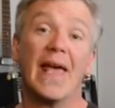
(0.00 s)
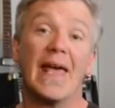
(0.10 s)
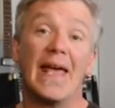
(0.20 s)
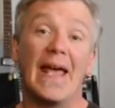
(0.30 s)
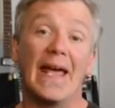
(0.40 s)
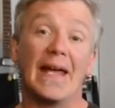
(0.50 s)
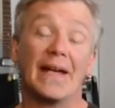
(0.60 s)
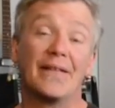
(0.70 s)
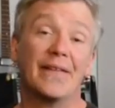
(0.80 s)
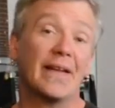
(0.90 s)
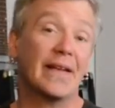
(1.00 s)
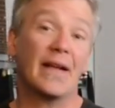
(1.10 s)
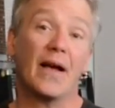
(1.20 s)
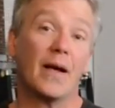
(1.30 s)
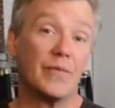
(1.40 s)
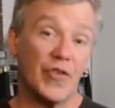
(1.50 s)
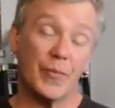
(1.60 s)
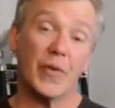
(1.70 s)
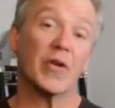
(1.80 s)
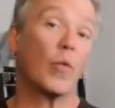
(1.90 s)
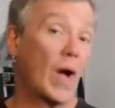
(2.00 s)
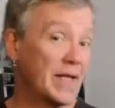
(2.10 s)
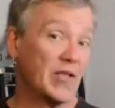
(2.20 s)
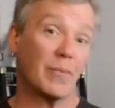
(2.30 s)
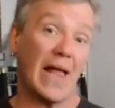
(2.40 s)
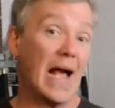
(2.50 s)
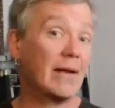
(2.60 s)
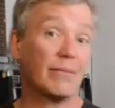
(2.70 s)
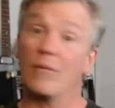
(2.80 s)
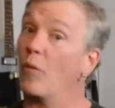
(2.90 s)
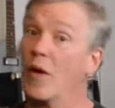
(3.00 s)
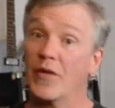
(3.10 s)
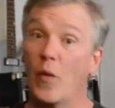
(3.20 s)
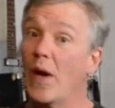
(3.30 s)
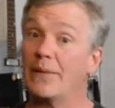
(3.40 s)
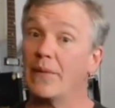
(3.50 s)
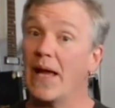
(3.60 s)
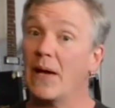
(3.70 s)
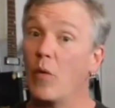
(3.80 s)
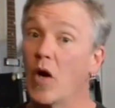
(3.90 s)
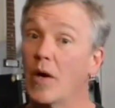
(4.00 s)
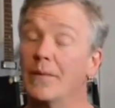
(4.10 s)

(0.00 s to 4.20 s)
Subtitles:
and then just put your white and your black where the white and black were,